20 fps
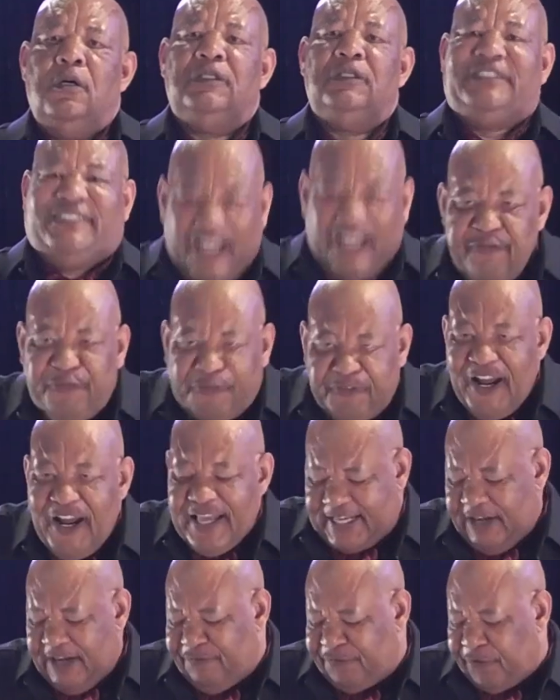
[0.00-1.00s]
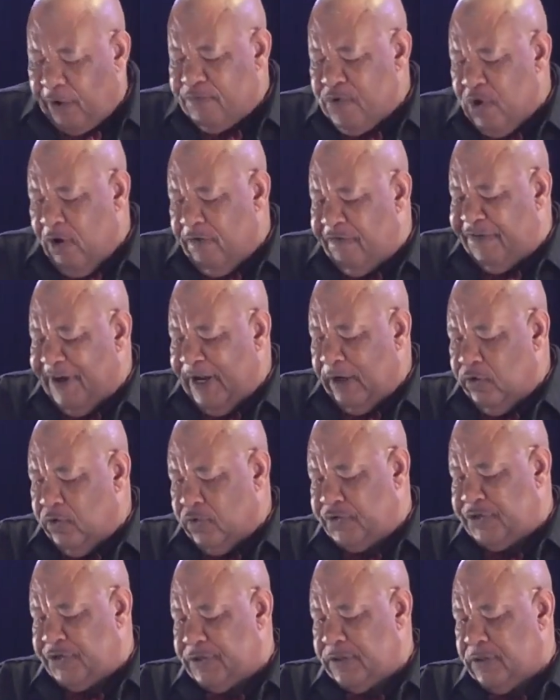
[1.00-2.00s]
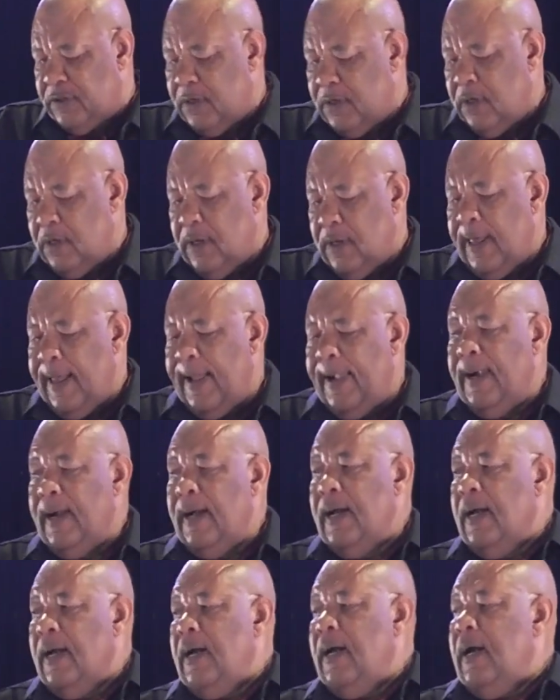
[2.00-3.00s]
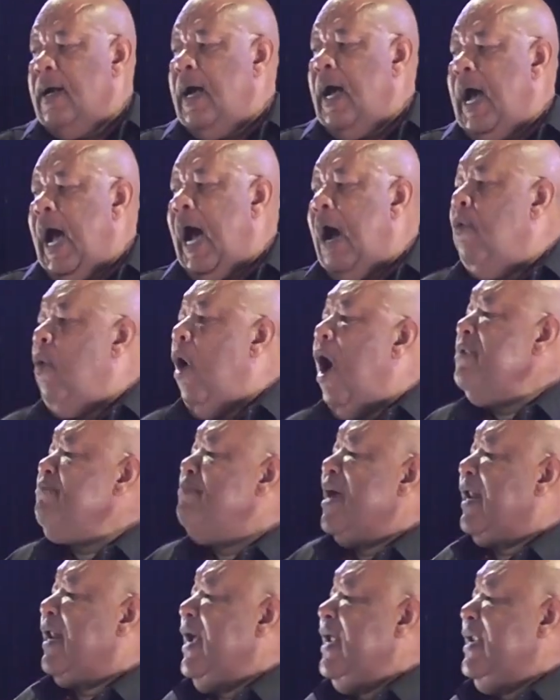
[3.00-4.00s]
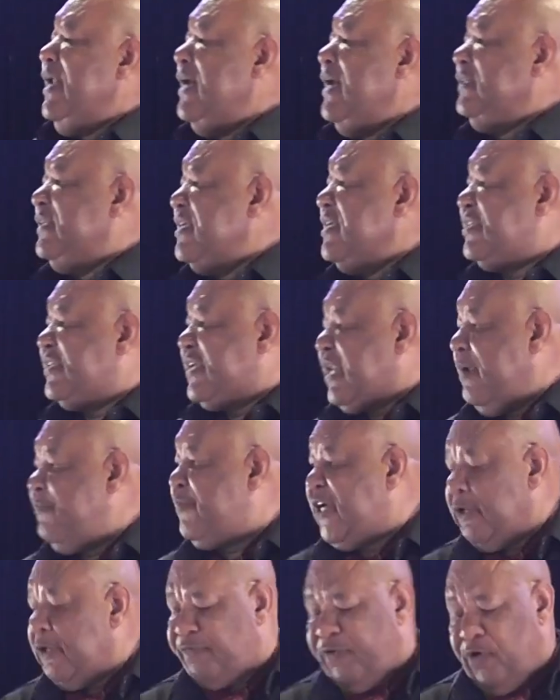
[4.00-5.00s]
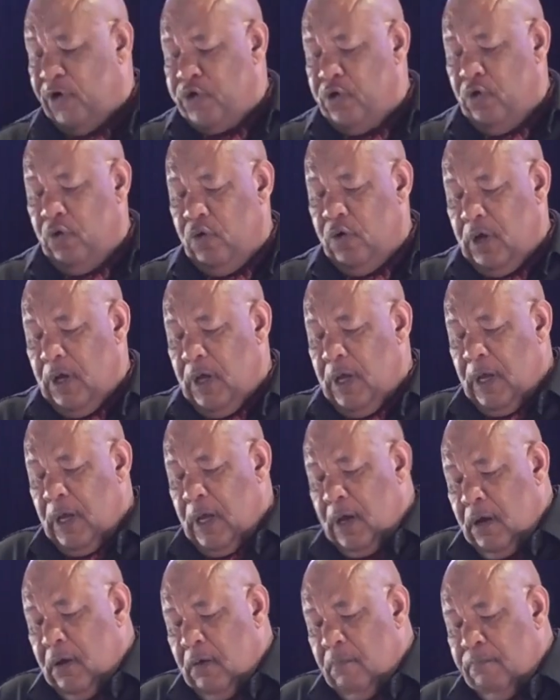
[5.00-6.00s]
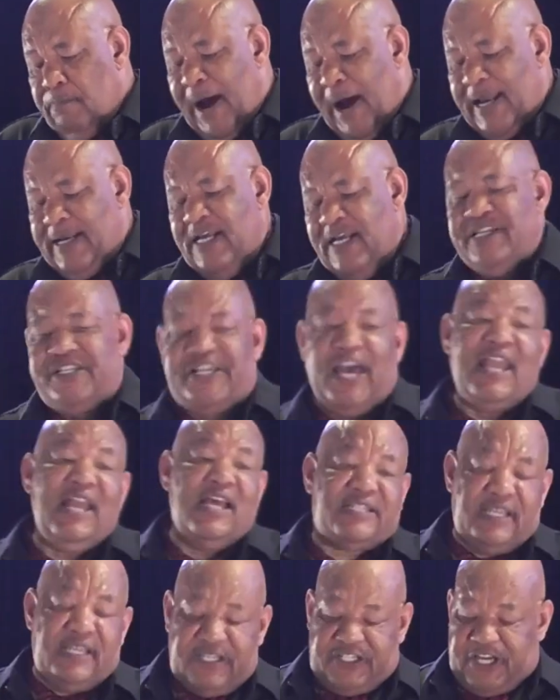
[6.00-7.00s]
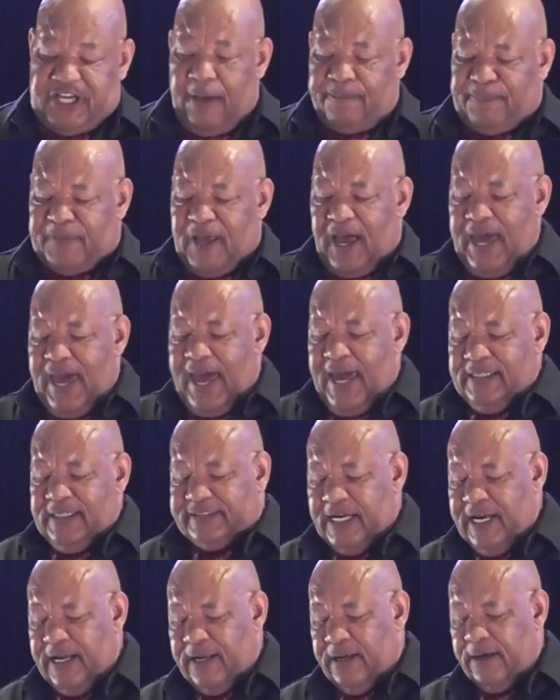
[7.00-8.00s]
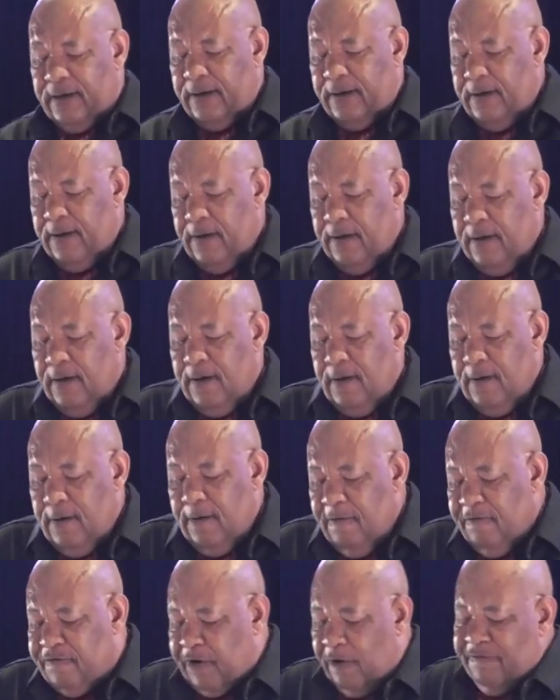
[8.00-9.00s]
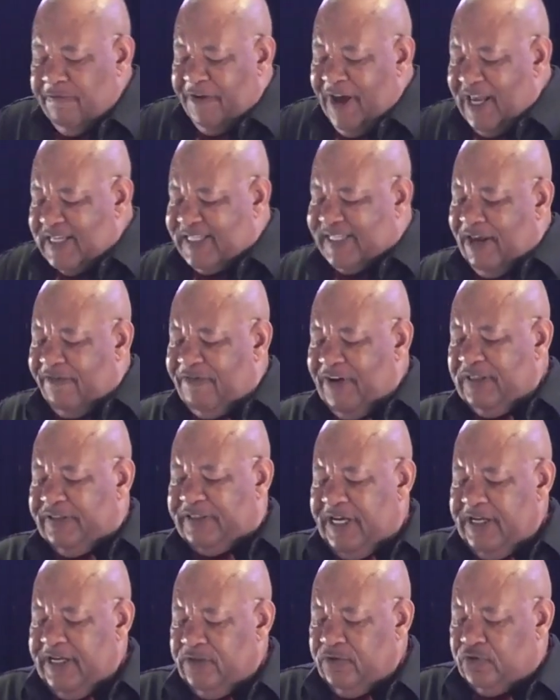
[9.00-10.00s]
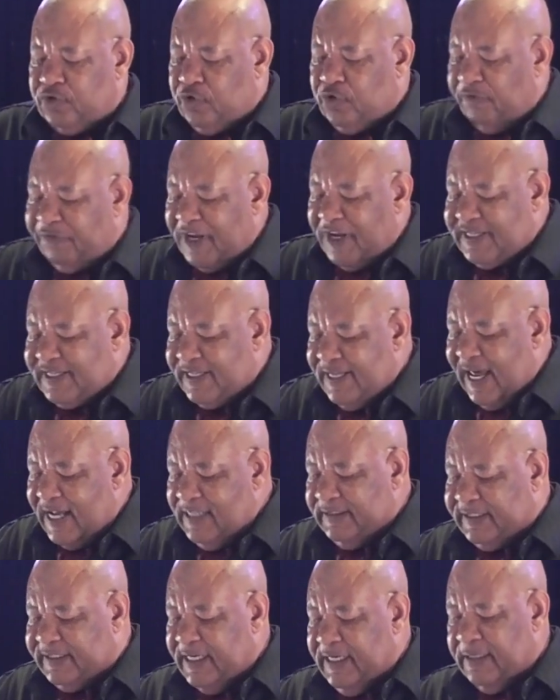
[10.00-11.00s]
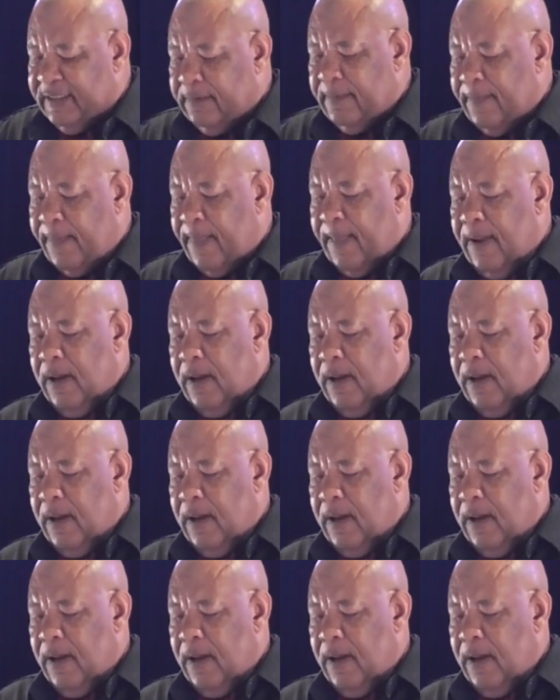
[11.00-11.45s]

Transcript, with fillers: differently from your values. I won't be reading this scripture for you, but in Genesis chapter 18, from verse 17 to verse 19,